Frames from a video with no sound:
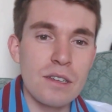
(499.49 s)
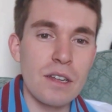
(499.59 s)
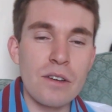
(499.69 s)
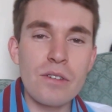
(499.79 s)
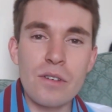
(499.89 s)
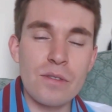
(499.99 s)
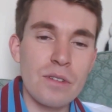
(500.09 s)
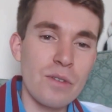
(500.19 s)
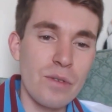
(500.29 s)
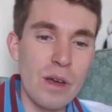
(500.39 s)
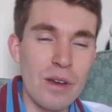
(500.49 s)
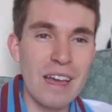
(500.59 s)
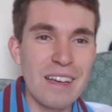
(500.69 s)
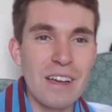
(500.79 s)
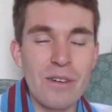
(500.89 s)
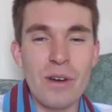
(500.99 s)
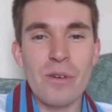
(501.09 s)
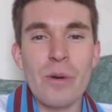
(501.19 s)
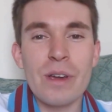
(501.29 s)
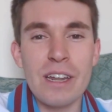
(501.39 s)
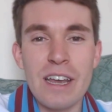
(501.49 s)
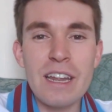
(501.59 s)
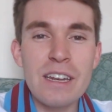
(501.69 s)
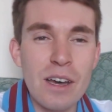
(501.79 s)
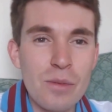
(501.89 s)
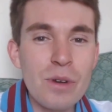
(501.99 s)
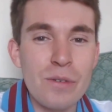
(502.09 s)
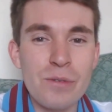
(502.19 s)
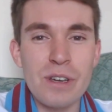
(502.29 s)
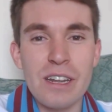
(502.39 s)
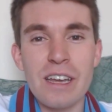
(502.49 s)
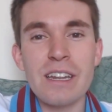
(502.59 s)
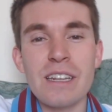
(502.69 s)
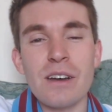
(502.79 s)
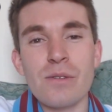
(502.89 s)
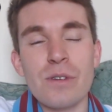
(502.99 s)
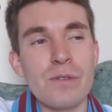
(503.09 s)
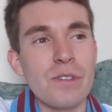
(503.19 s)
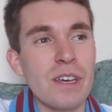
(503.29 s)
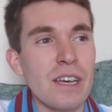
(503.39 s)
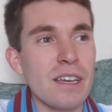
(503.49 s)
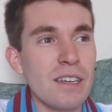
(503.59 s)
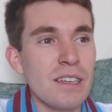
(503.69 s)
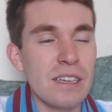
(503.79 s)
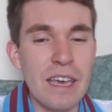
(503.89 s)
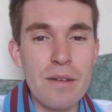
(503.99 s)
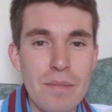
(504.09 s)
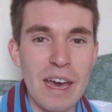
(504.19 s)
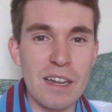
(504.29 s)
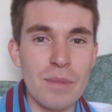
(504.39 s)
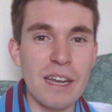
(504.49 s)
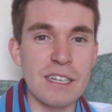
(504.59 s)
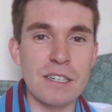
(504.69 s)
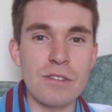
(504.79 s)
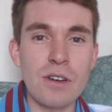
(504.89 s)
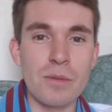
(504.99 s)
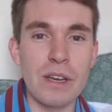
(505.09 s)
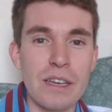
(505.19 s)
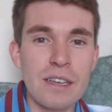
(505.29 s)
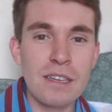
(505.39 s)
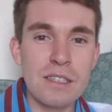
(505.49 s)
Not what we're going to end up with. We're going to end up with Kitman Manager, aren't we?